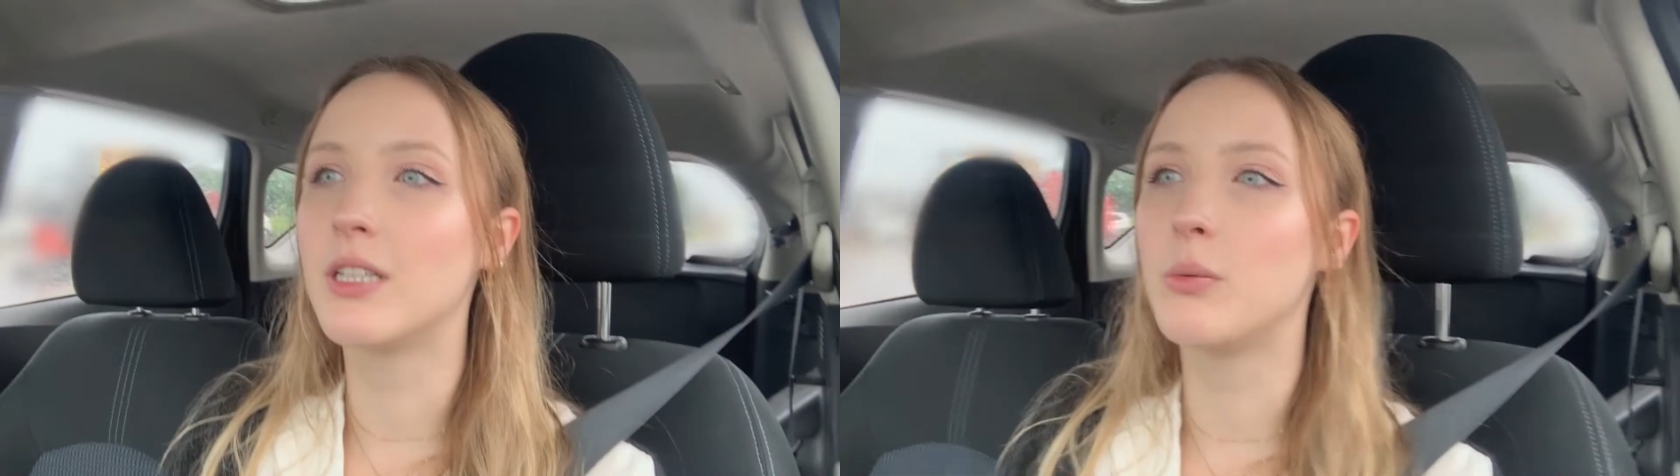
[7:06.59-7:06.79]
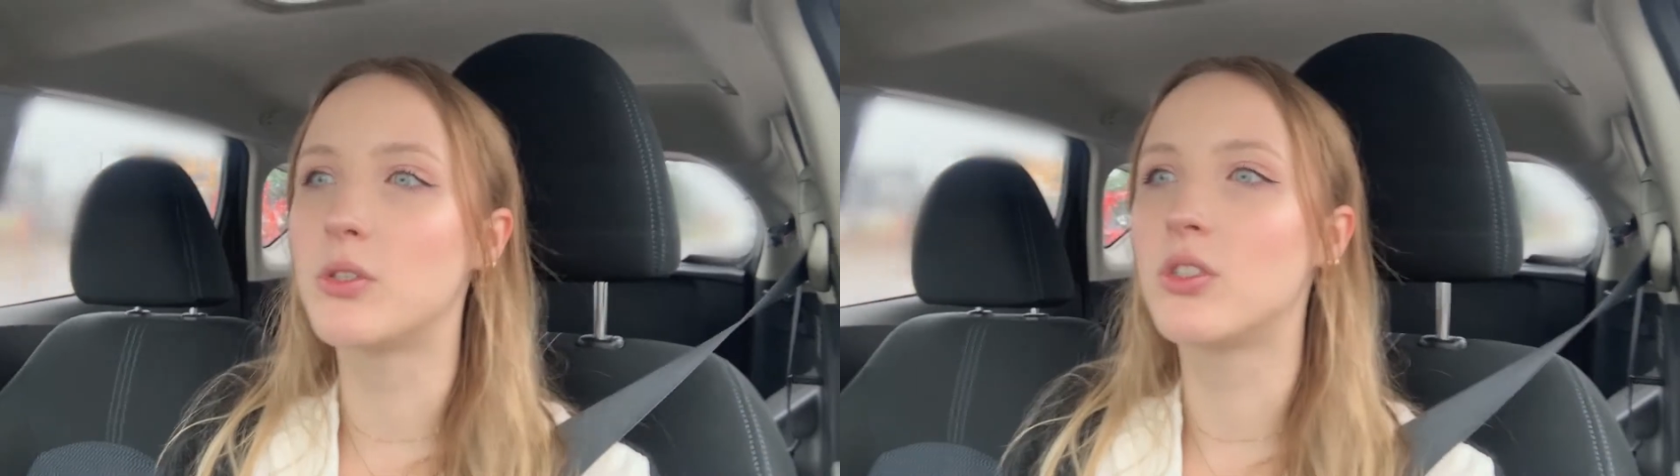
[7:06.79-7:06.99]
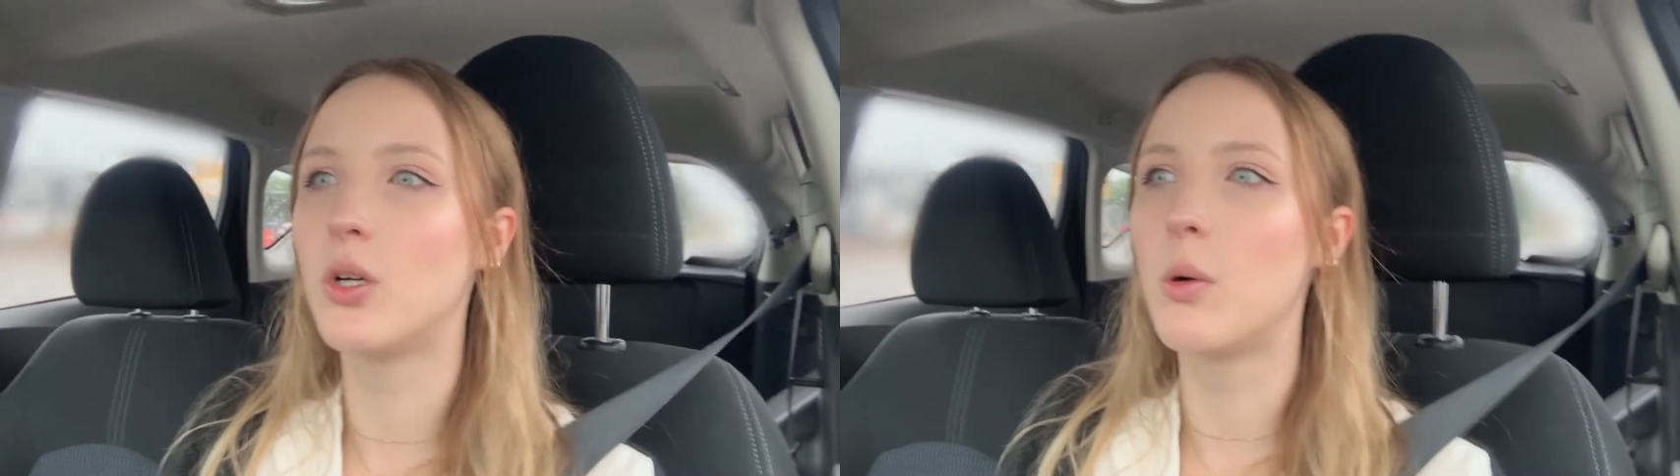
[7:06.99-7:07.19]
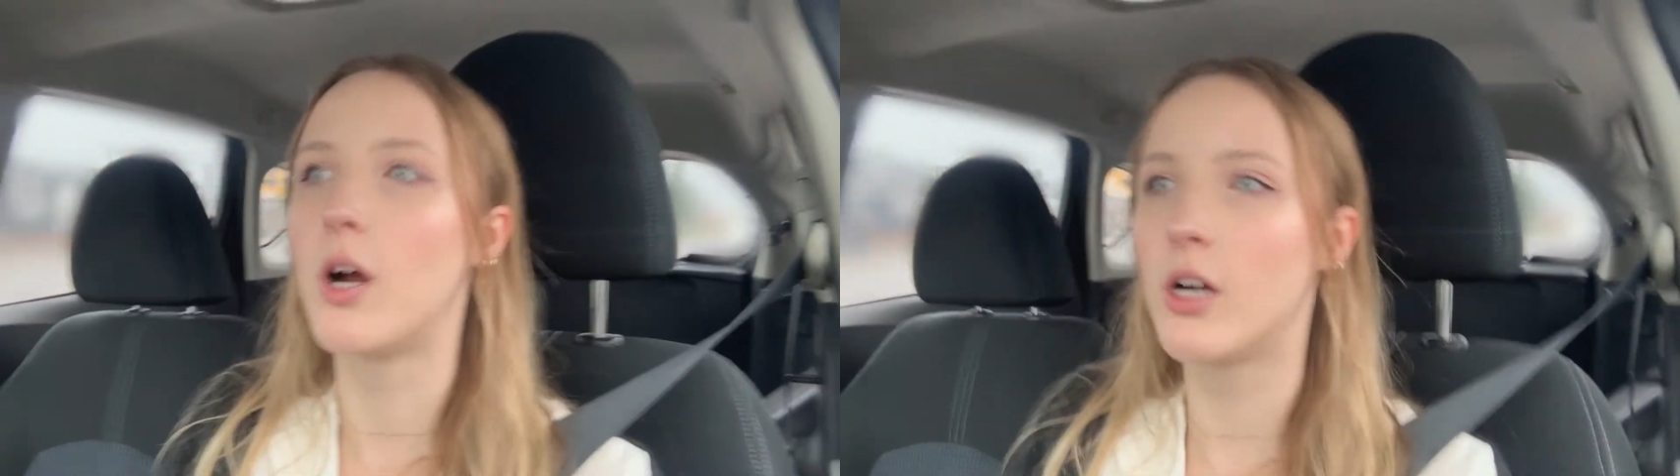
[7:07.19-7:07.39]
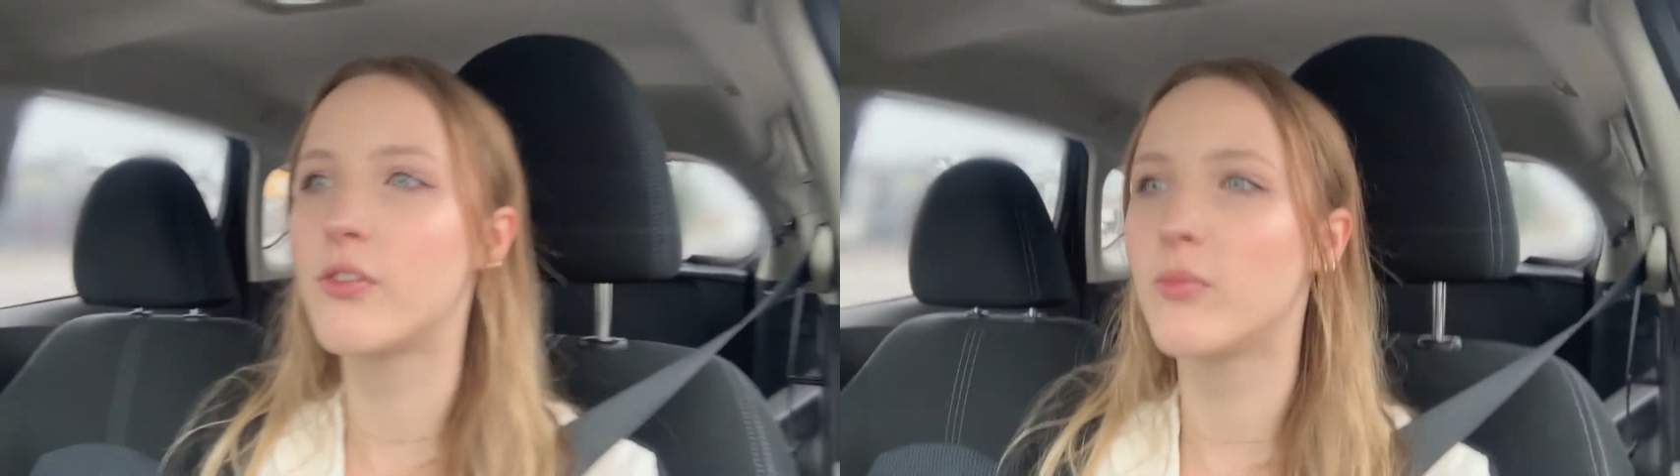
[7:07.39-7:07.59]
it was so
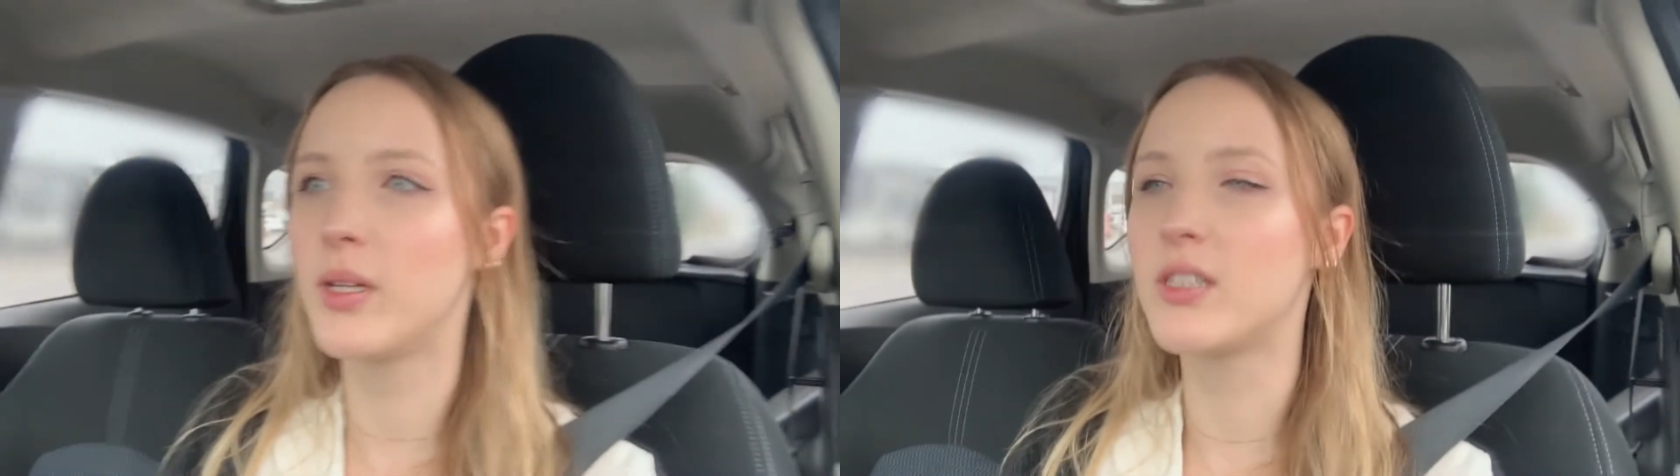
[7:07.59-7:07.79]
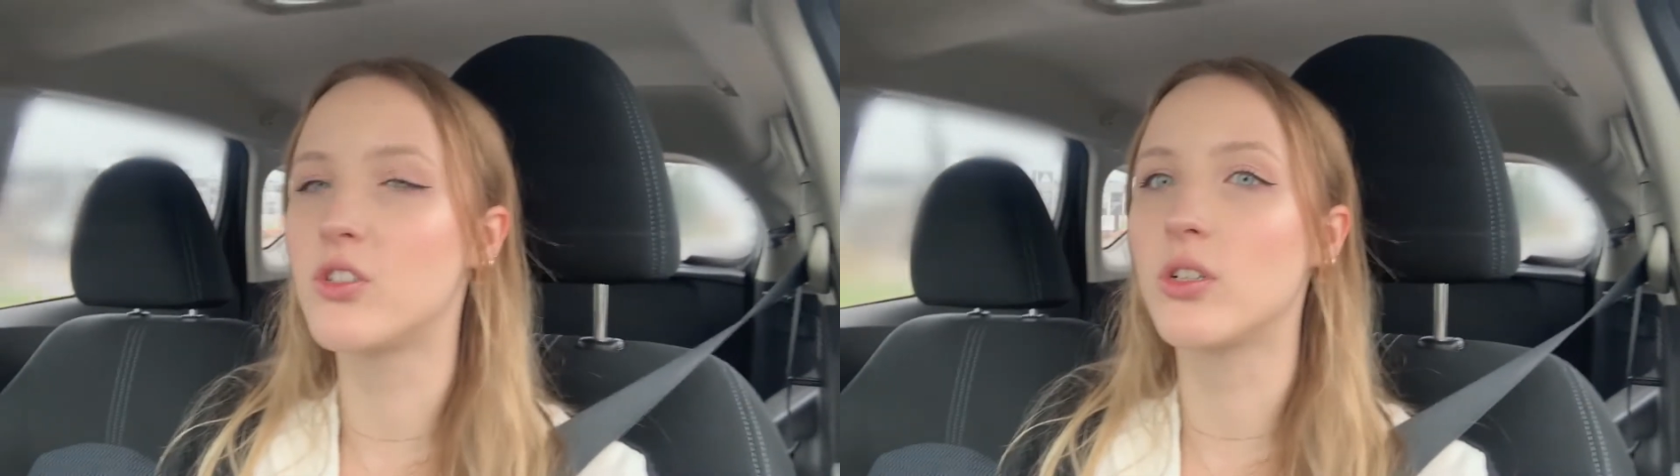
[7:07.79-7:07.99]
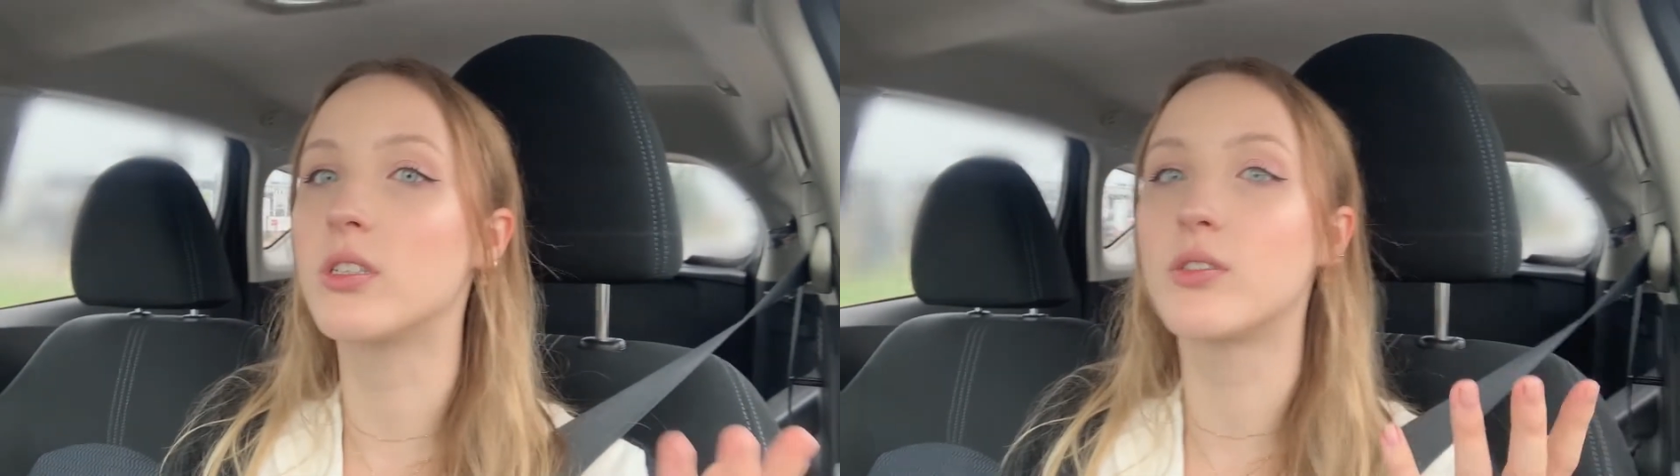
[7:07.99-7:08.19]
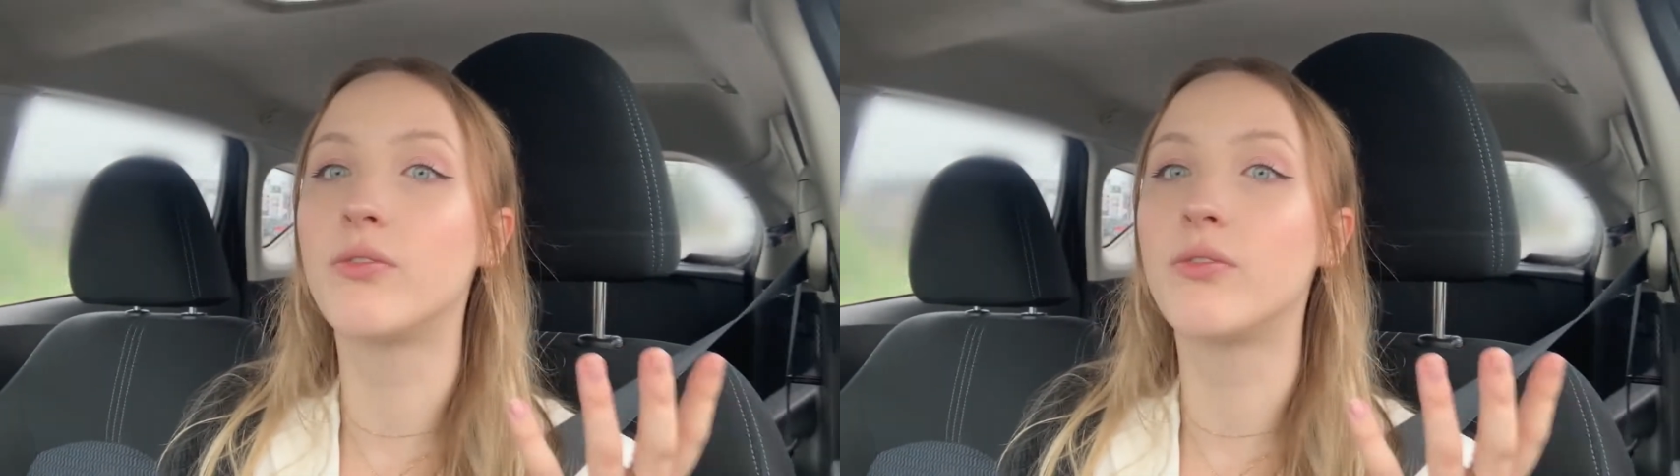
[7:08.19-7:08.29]
hard for me to just